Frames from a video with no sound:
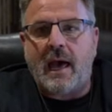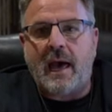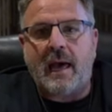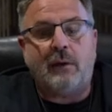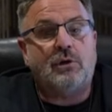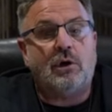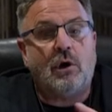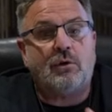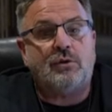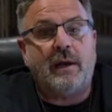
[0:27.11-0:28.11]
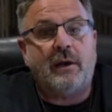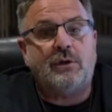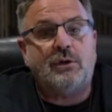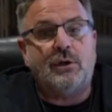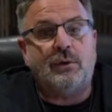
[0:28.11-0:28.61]
And I was going to go straight on
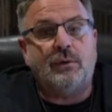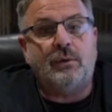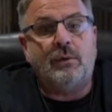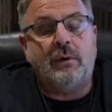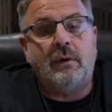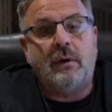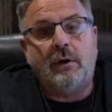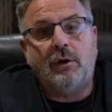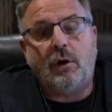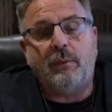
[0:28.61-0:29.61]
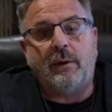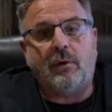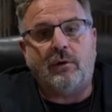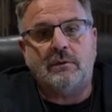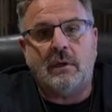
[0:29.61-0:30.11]
to coloring
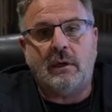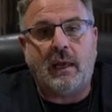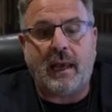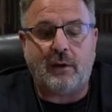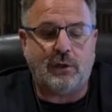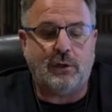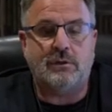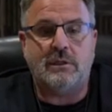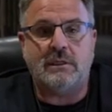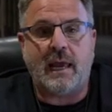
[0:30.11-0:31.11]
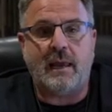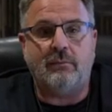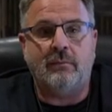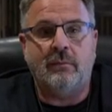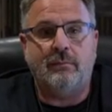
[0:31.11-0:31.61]
books and how to use the
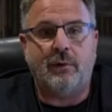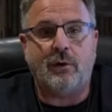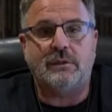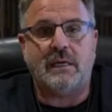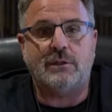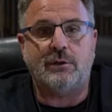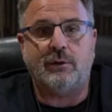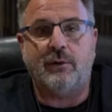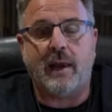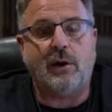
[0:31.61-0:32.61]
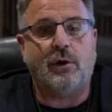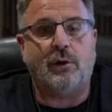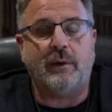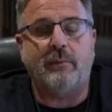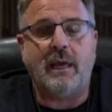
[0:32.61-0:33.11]
same process to create
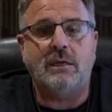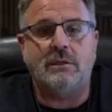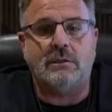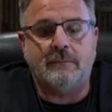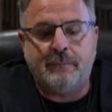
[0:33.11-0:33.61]
coloring pages.